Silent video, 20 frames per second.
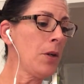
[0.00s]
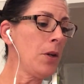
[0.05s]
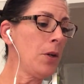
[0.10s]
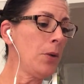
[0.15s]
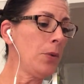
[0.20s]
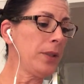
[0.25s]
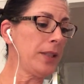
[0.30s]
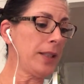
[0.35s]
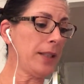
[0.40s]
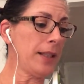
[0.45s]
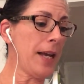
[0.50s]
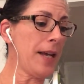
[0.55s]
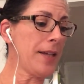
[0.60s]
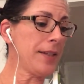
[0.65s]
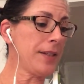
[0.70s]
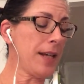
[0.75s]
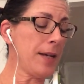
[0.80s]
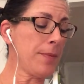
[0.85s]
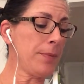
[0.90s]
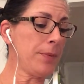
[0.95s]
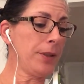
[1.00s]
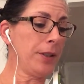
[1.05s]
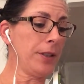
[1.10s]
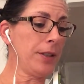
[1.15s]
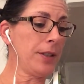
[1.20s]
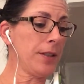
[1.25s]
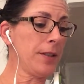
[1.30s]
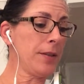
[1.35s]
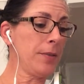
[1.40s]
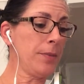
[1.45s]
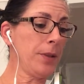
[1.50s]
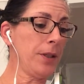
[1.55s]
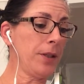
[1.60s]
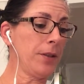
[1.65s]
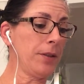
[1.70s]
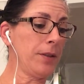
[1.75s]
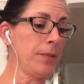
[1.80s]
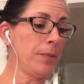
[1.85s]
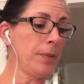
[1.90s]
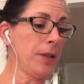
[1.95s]
When the last apple had
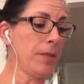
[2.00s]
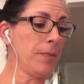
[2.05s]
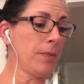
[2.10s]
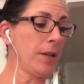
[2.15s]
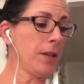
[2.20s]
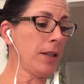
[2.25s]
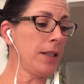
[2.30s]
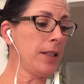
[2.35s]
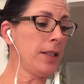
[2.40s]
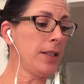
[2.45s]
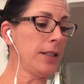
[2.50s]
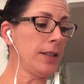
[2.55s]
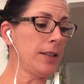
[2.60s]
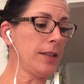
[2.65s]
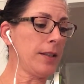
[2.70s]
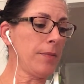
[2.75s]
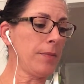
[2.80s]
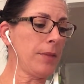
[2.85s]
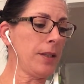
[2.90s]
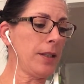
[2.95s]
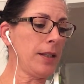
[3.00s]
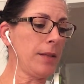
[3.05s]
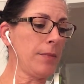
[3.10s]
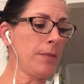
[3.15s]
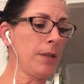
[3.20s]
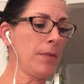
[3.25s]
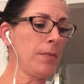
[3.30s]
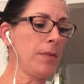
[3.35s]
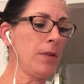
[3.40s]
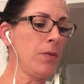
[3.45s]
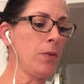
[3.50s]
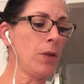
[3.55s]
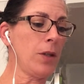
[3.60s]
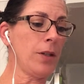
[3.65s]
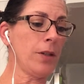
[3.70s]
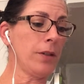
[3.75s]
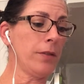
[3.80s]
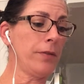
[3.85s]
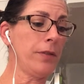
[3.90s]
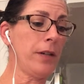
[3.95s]
disappeared, the big monkey did something that made me
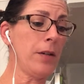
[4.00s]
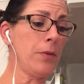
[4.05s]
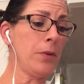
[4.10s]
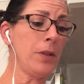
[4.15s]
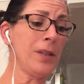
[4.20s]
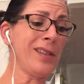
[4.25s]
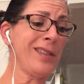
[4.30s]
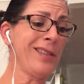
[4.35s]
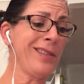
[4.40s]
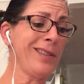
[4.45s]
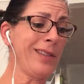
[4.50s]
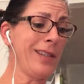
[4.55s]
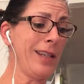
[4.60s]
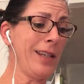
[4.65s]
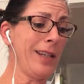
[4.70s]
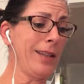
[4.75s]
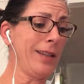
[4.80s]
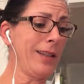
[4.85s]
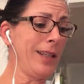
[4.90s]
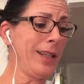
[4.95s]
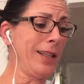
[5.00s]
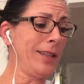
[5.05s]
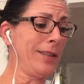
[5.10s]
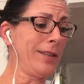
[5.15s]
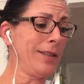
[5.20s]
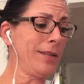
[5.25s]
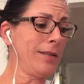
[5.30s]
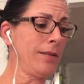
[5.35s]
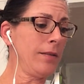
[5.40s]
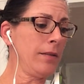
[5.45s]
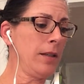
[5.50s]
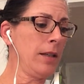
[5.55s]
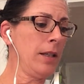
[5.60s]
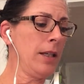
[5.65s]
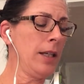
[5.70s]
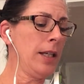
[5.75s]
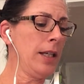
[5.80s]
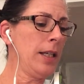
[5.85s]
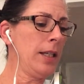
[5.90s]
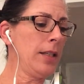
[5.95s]
wonder if I wasn't seeing things.
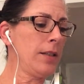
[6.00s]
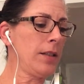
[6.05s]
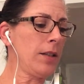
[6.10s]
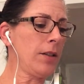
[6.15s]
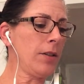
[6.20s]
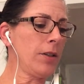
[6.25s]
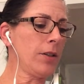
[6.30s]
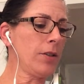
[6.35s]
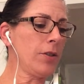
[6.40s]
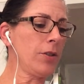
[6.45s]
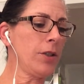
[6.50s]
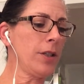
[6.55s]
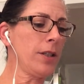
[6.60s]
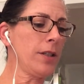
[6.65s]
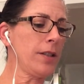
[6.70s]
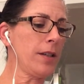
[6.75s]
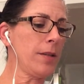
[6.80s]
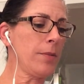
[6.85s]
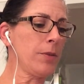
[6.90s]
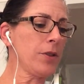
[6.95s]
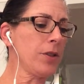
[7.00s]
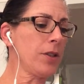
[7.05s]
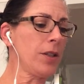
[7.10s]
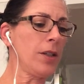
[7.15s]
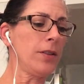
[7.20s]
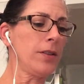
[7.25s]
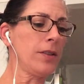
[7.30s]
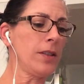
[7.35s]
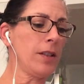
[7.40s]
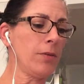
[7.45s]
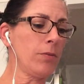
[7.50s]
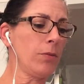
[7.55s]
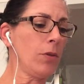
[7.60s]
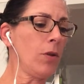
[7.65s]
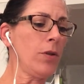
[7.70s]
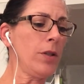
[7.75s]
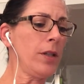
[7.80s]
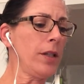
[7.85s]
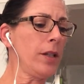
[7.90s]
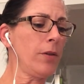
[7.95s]
He started turning somersaults and
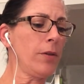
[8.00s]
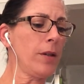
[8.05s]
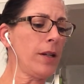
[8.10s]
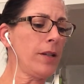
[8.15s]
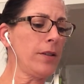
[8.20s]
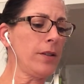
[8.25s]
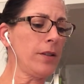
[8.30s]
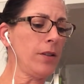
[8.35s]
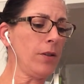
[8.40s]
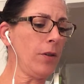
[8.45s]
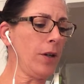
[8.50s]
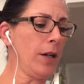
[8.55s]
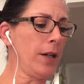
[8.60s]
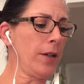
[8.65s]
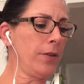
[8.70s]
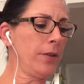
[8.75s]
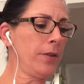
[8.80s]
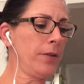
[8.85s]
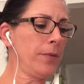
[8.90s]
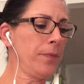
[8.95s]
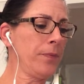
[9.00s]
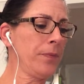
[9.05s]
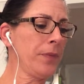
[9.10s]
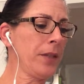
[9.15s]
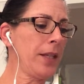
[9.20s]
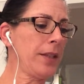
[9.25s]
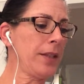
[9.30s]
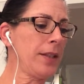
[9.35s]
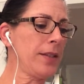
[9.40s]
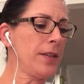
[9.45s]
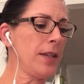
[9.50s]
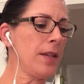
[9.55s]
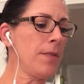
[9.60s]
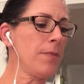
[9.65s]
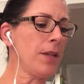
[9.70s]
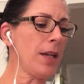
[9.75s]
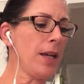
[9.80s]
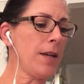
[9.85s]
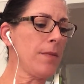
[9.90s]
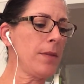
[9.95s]
rolling around on the ground. At the
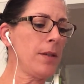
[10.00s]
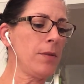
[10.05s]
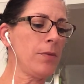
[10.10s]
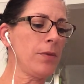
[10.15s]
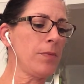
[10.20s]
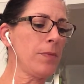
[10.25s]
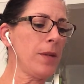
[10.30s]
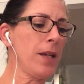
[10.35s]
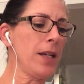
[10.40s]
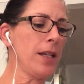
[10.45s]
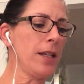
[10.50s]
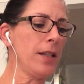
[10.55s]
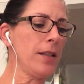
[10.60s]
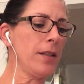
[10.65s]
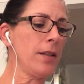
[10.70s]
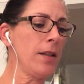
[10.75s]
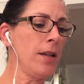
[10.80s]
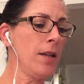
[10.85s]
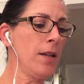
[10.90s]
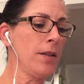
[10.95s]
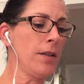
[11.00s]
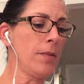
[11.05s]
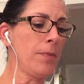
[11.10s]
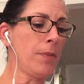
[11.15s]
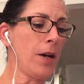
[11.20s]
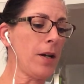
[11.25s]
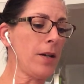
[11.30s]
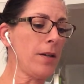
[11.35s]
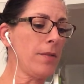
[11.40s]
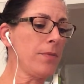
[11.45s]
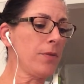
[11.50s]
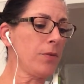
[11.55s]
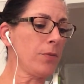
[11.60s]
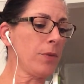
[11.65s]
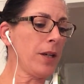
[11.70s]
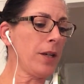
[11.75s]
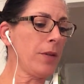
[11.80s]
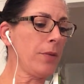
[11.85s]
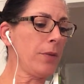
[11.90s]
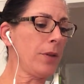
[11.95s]
same time, he was making the bottoms
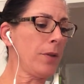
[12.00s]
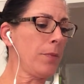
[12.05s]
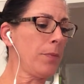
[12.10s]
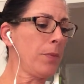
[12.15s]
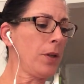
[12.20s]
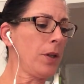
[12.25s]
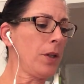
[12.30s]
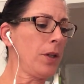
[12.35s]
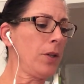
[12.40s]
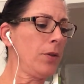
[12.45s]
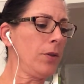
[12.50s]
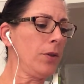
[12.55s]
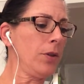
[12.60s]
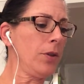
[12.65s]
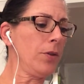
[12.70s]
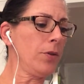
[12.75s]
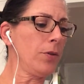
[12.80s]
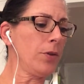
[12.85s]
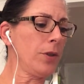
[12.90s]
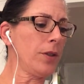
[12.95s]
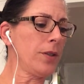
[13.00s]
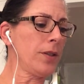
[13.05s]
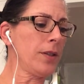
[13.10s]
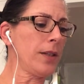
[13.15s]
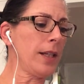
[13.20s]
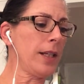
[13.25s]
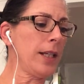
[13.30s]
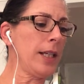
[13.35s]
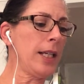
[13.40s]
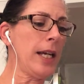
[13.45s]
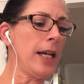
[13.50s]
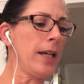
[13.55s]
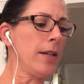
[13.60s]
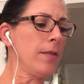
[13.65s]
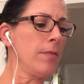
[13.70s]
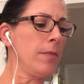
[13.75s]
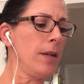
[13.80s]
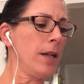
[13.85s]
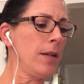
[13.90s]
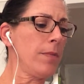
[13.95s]
ring with a peculiar noise that he
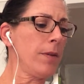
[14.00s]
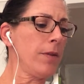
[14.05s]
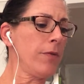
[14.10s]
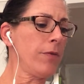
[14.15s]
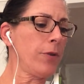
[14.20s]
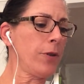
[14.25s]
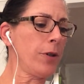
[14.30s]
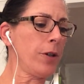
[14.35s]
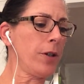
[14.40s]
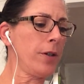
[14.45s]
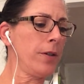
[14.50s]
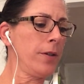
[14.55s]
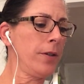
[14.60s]
hadn't made before.